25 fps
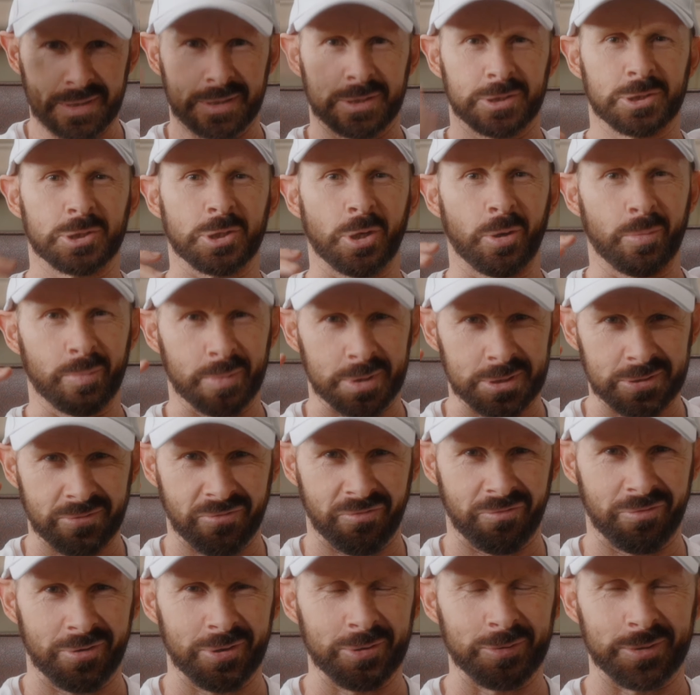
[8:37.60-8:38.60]
so much
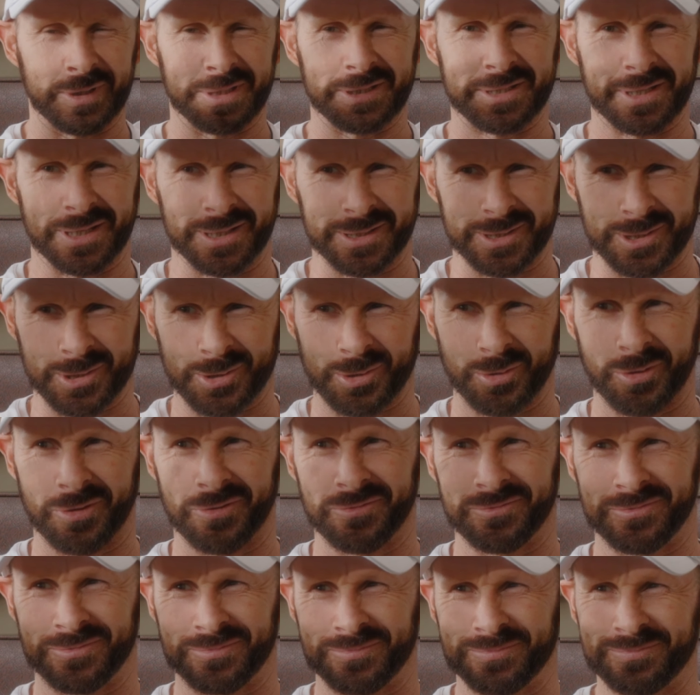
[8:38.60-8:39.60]
fluids, I'd sort
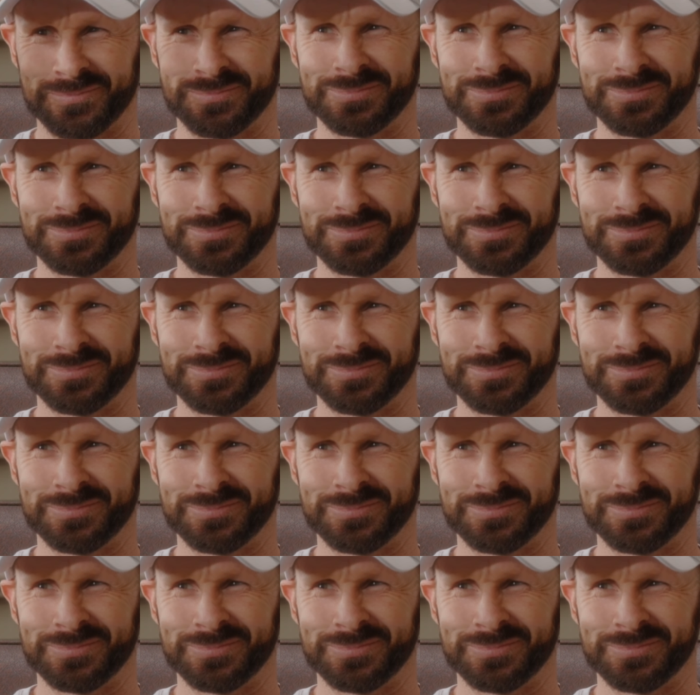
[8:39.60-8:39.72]
of,